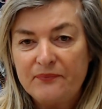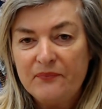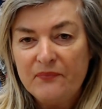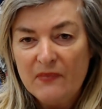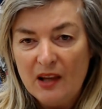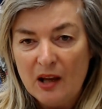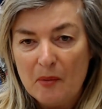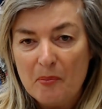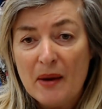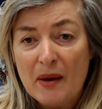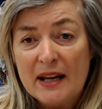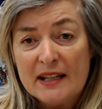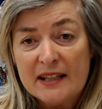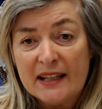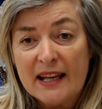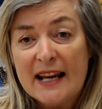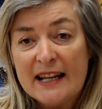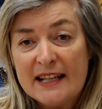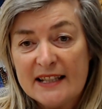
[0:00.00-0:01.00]
made a
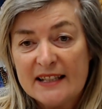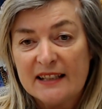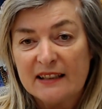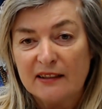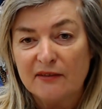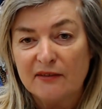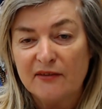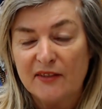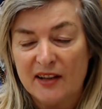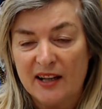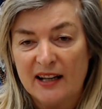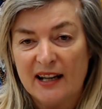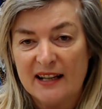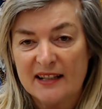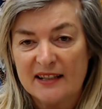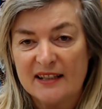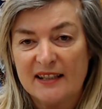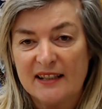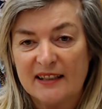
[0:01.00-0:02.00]
casing for the
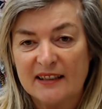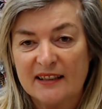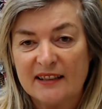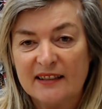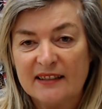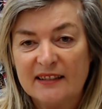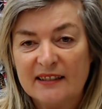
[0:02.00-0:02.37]
elastic,